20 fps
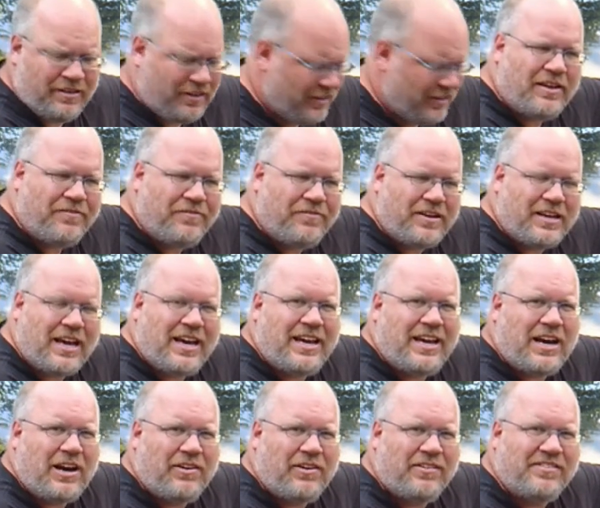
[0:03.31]
The other day
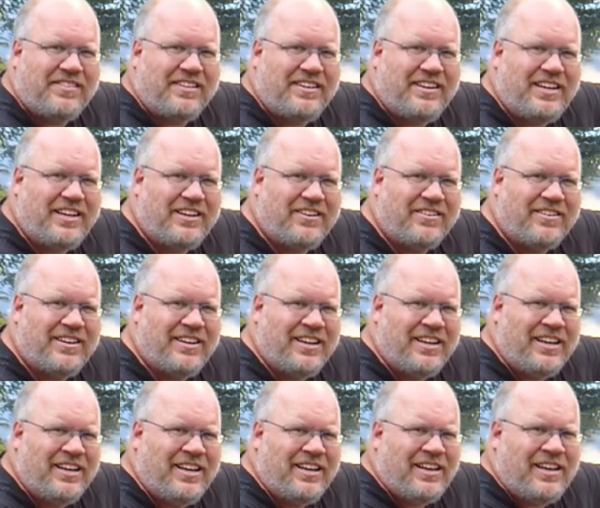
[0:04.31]
I was in here,
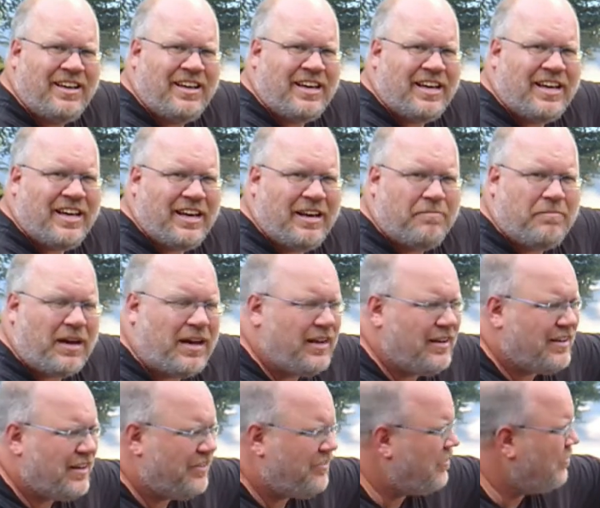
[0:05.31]
and my
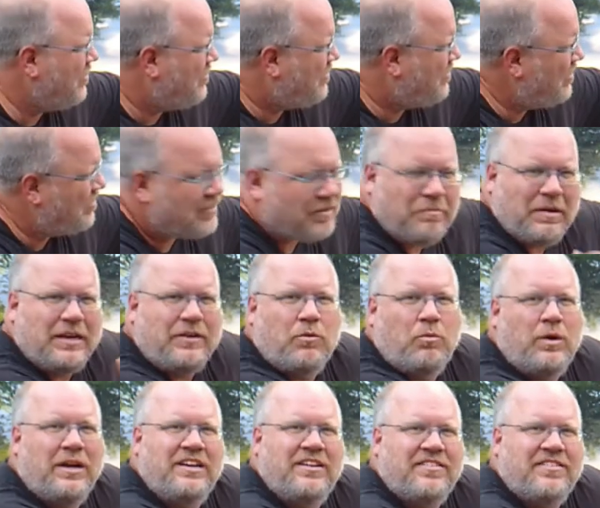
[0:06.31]
intention was just to make the
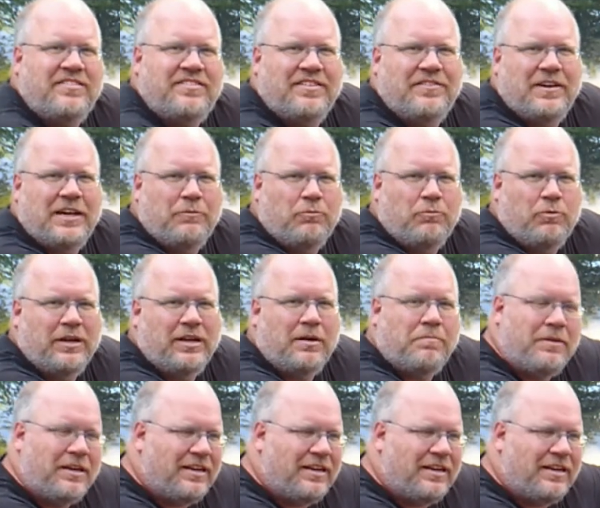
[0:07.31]
windows so they went up and